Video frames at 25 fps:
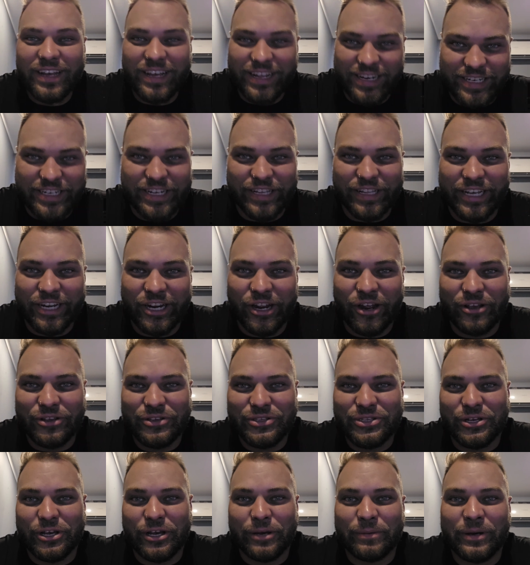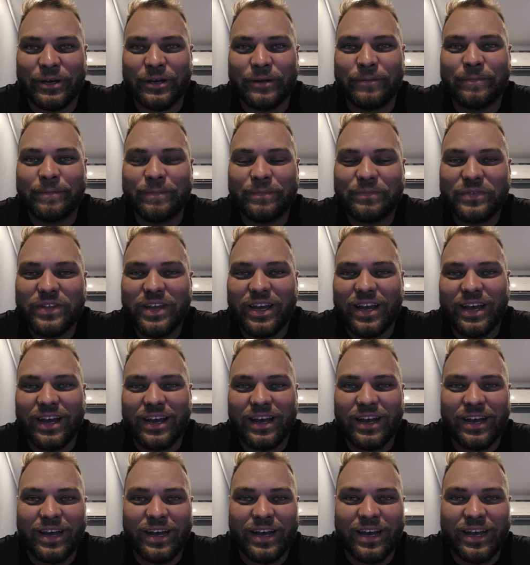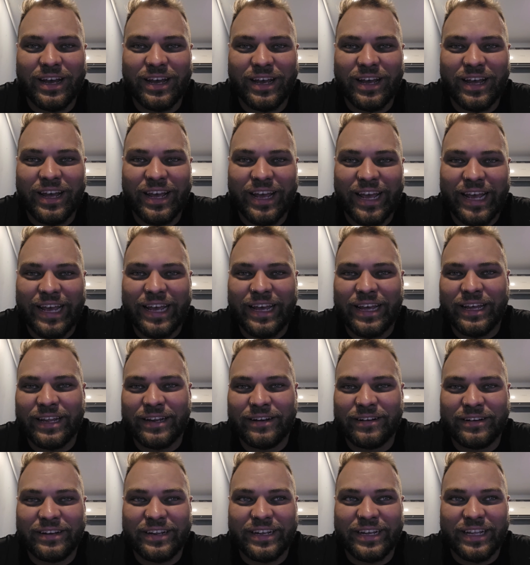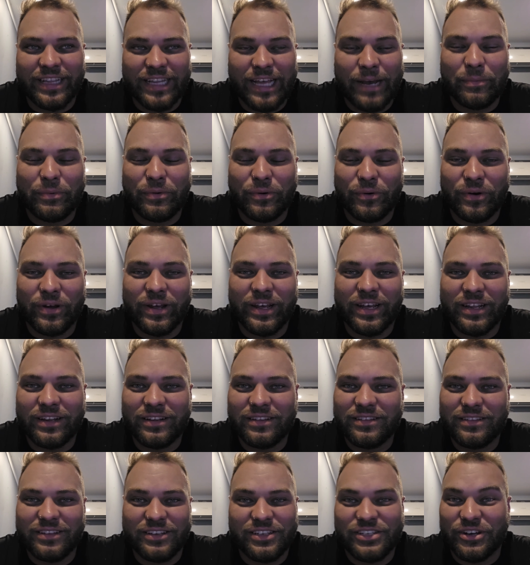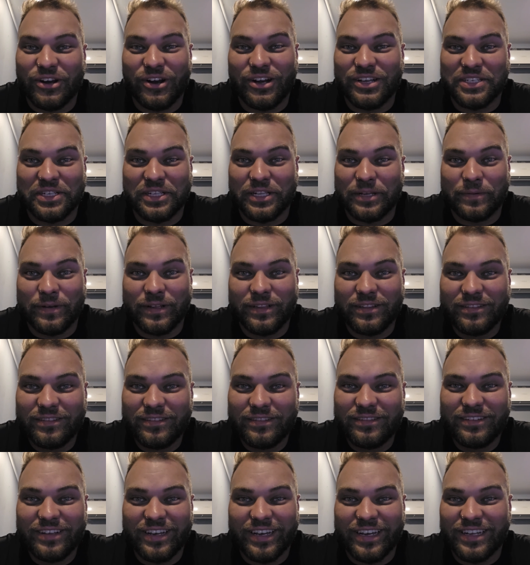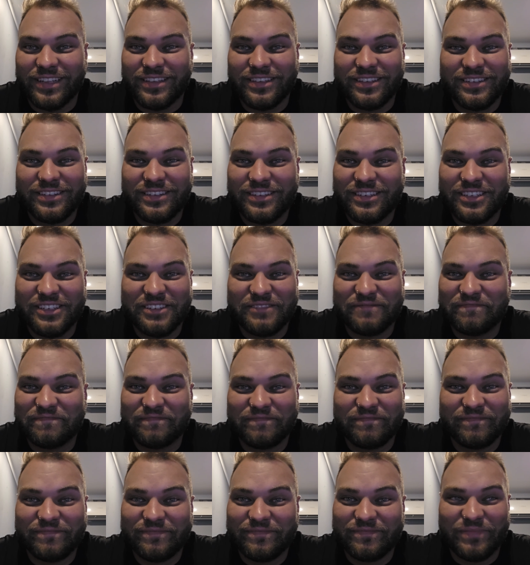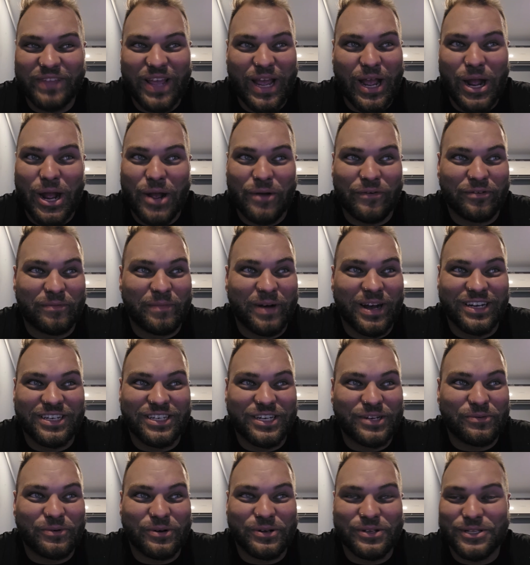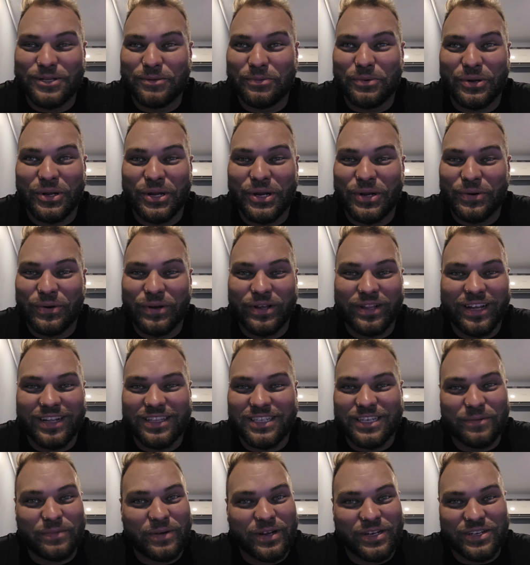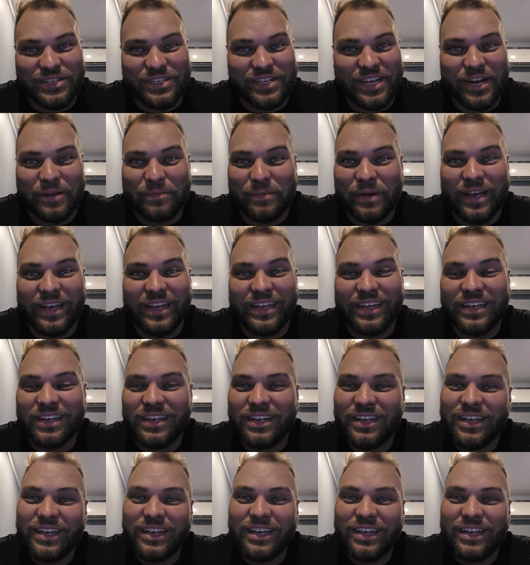until he goes turbo. And at that point, the sky's the limit. It's however much he wants to put into it, that's how much it's going to make.